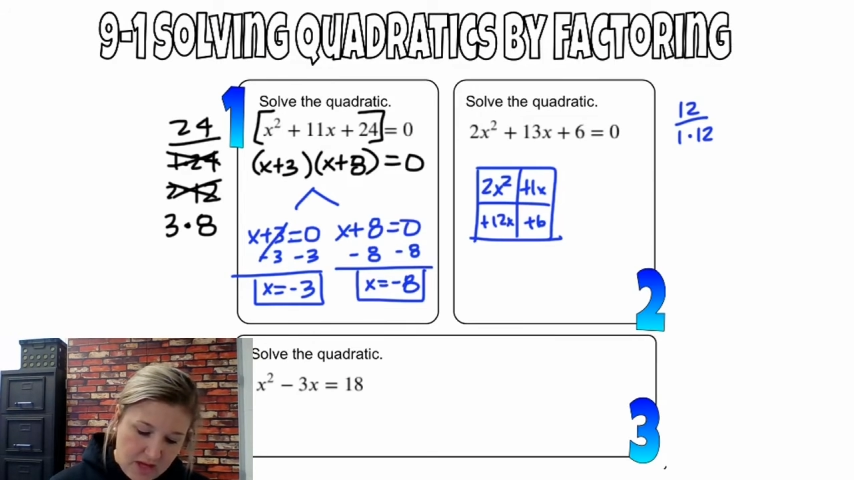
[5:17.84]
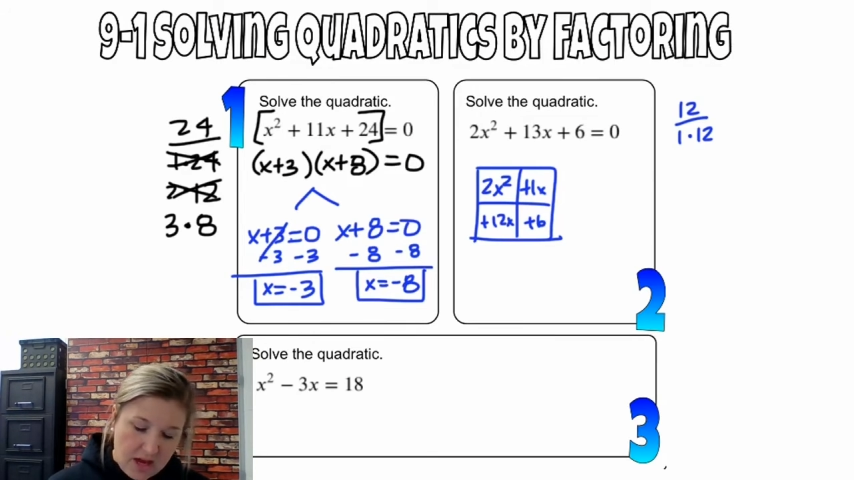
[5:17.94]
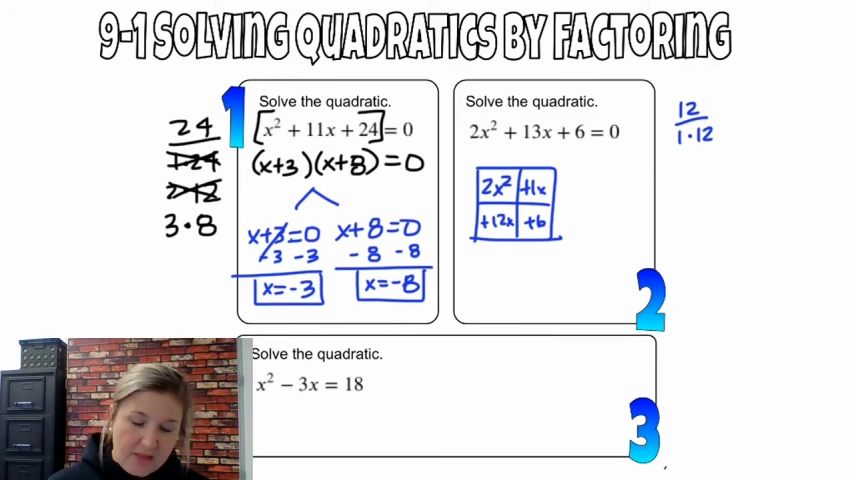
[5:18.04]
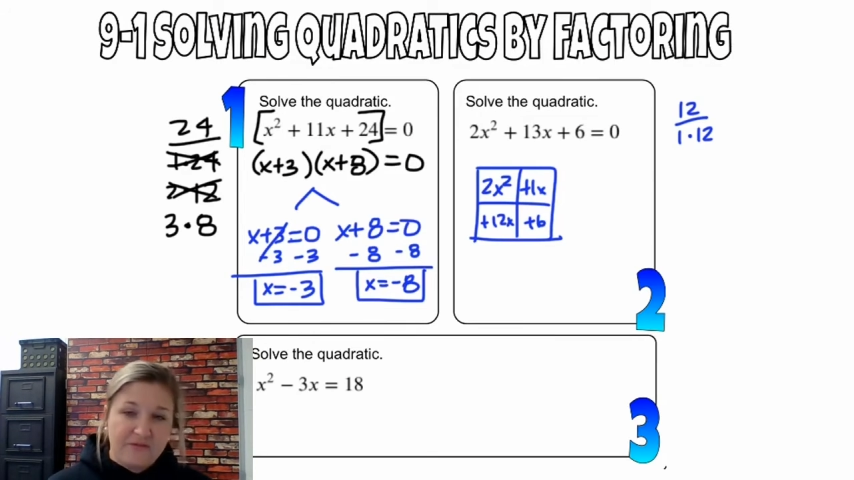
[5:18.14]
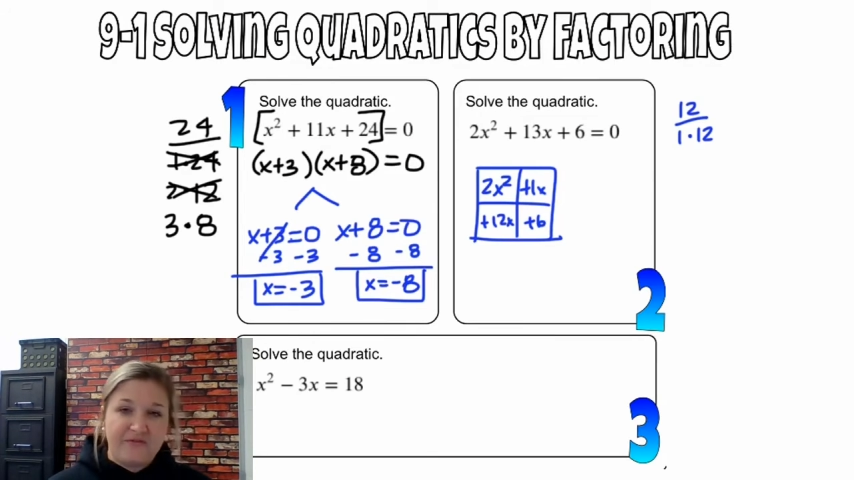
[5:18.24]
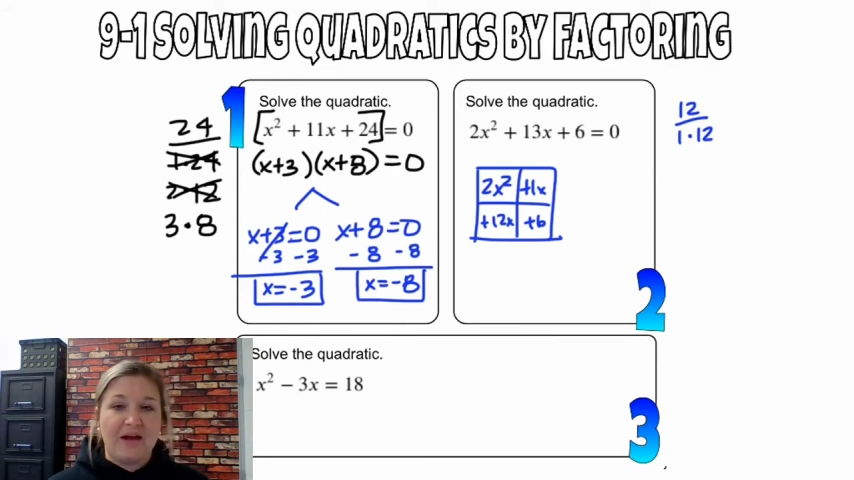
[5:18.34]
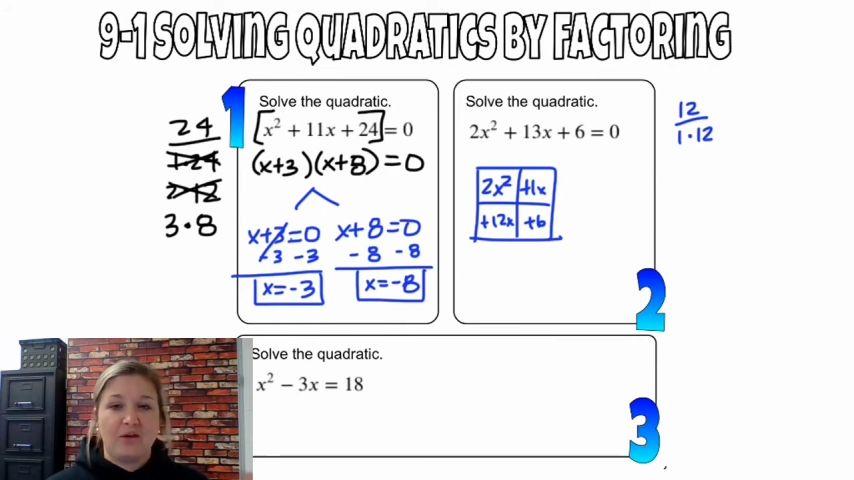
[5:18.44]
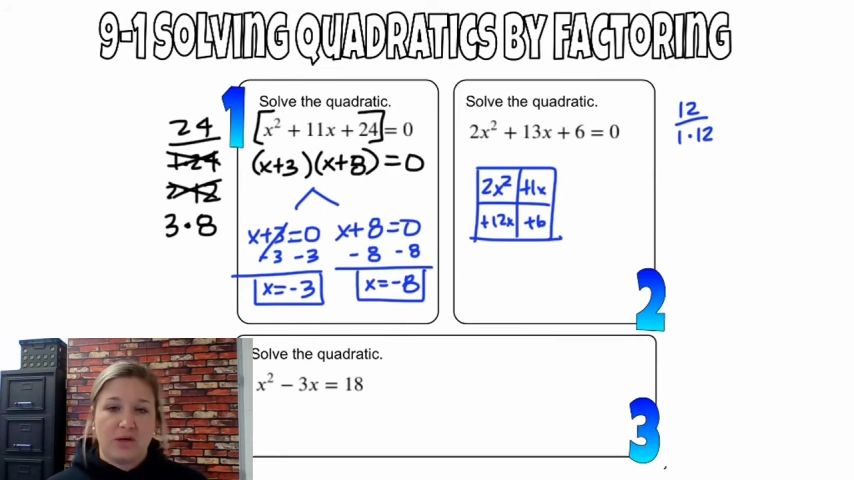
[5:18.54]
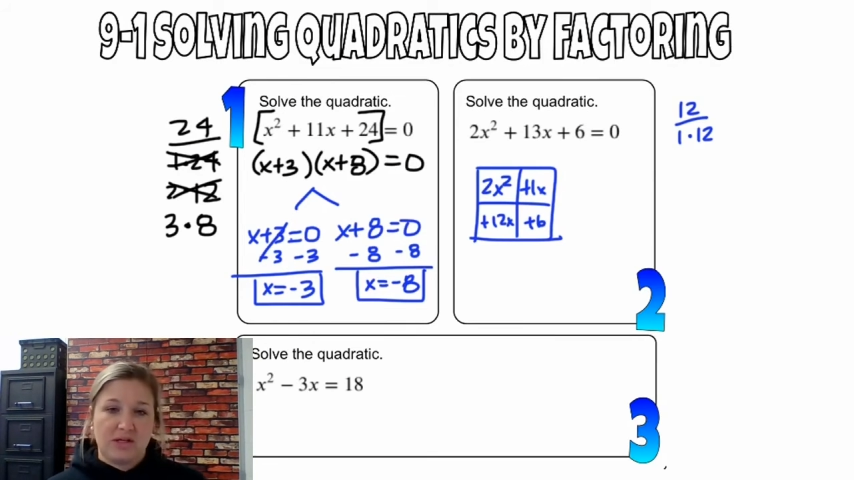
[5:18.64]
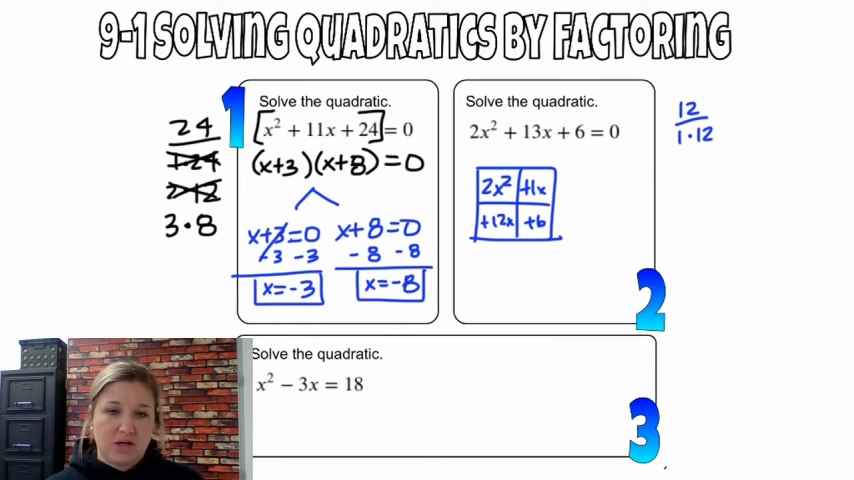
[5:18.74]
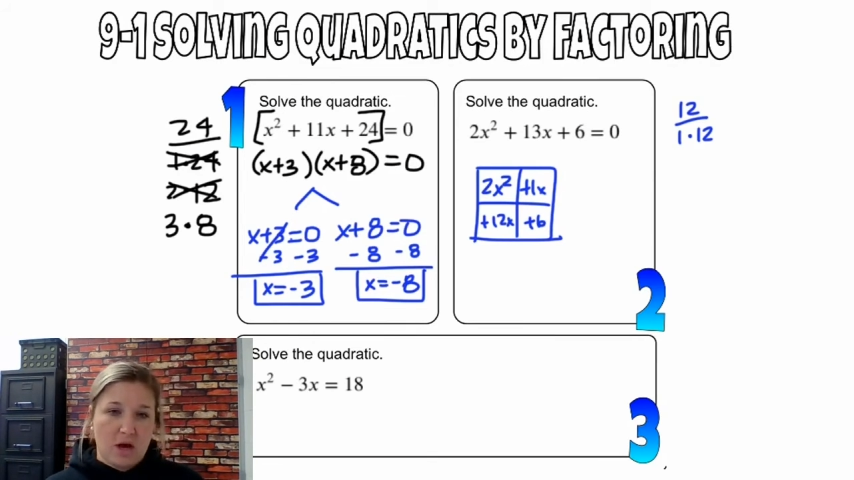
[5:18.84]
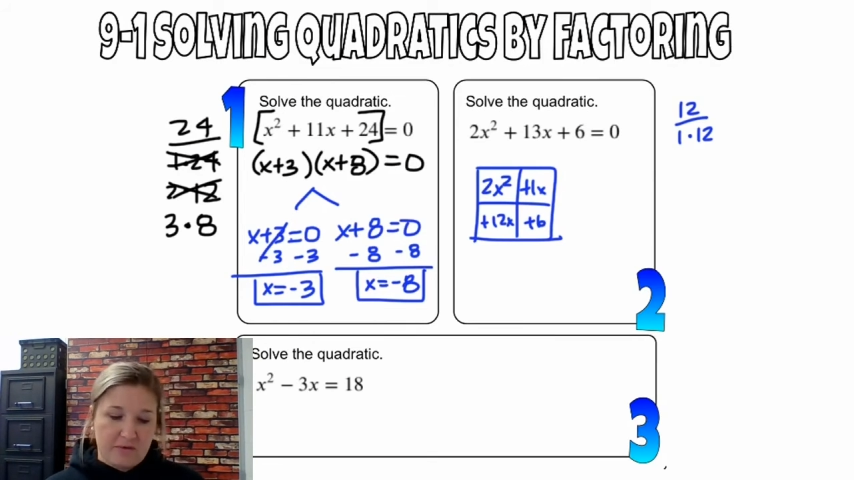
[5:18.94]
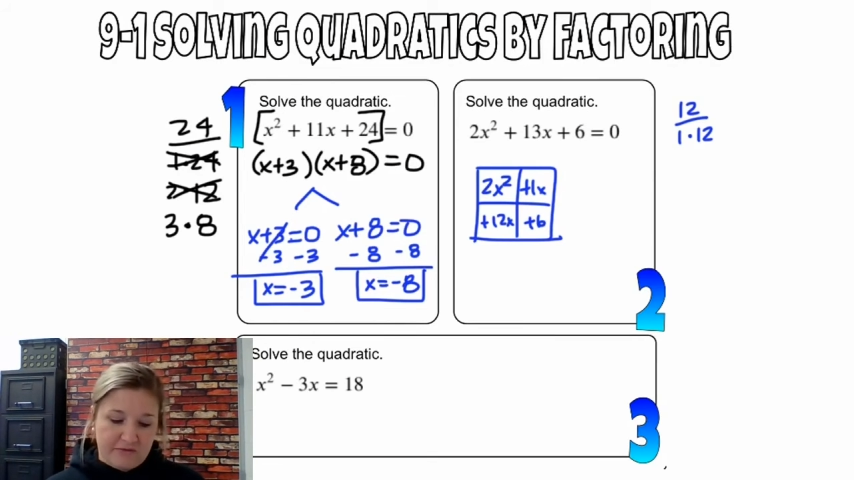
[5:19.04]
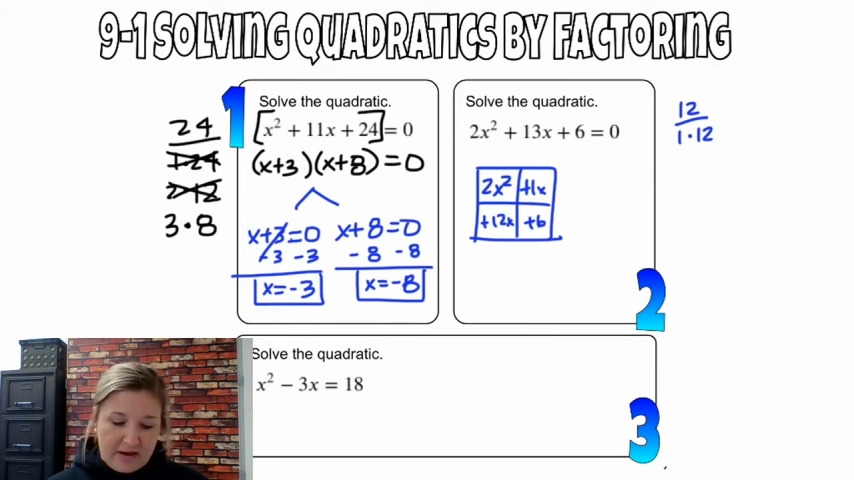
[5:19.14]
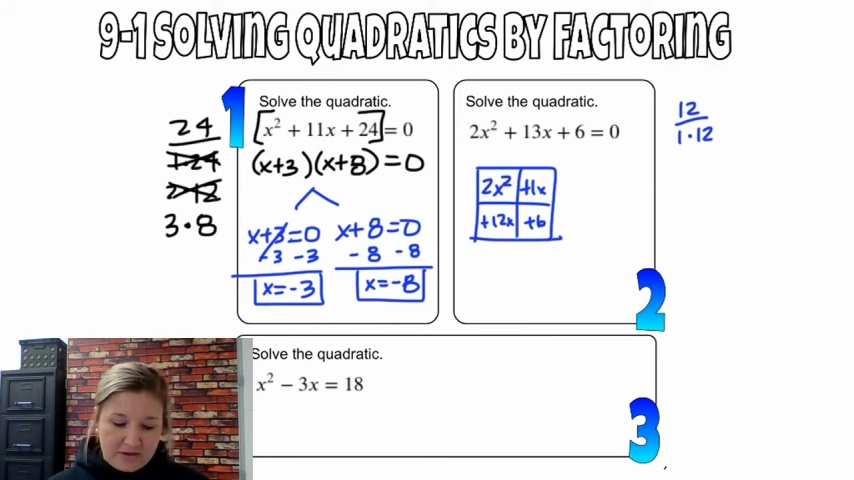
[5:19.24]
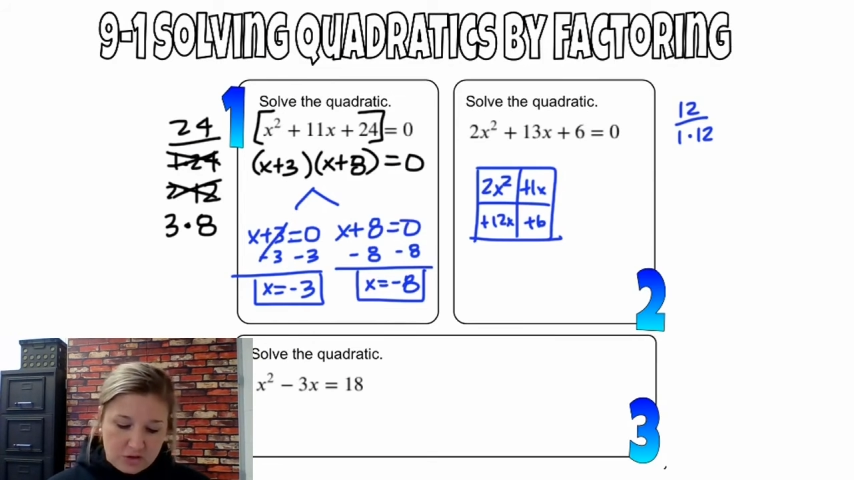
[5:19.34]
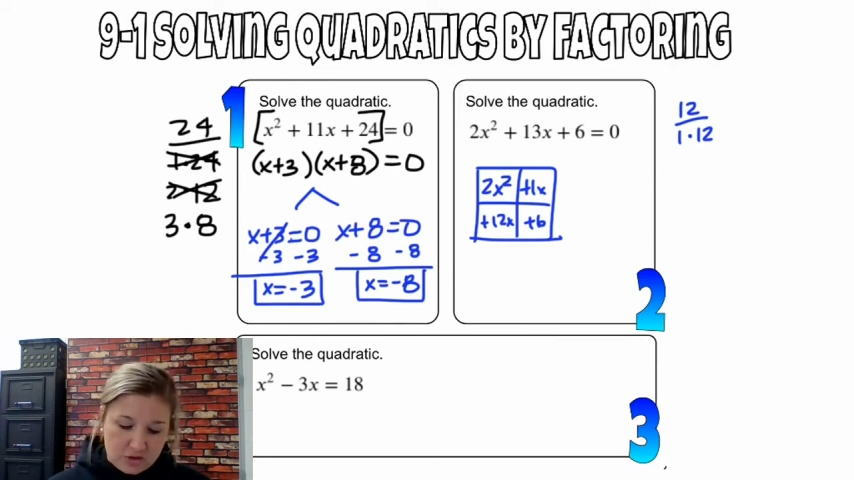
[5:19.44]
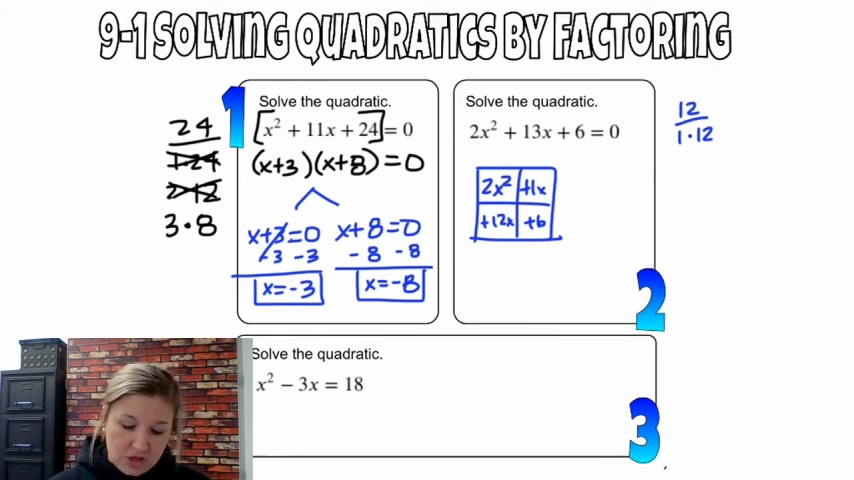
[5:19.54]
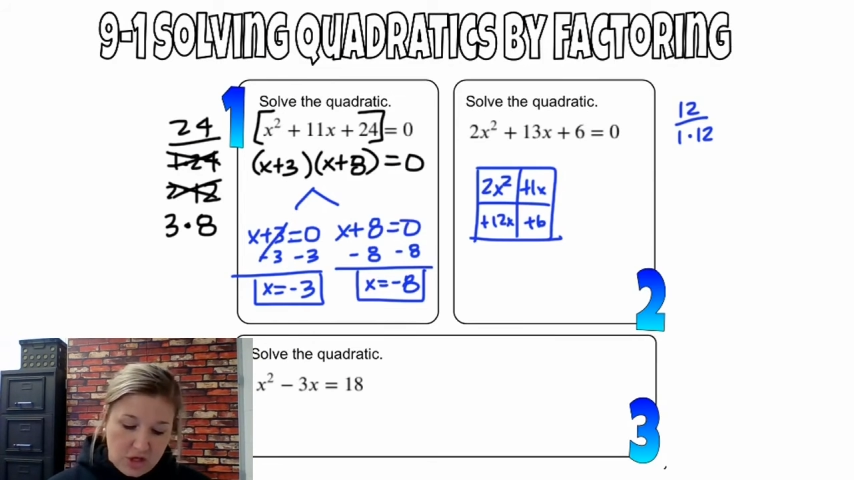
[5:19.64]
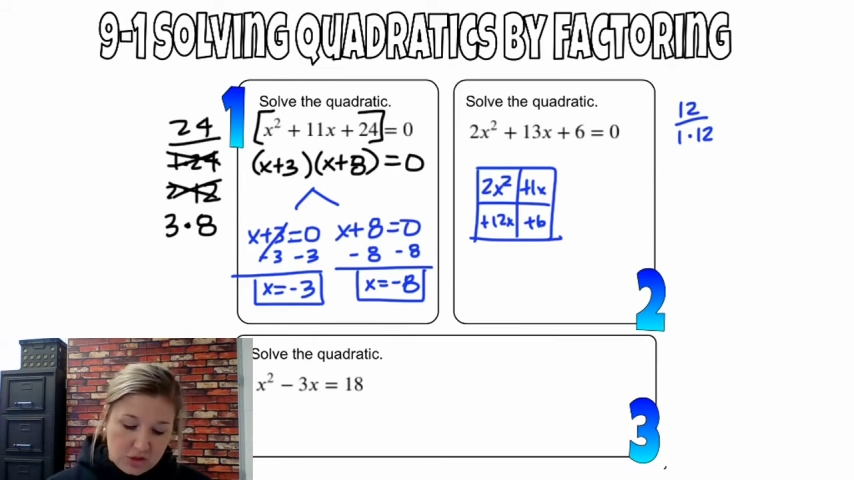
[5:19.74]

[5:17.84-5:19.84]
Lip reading: And then find greatest common factors.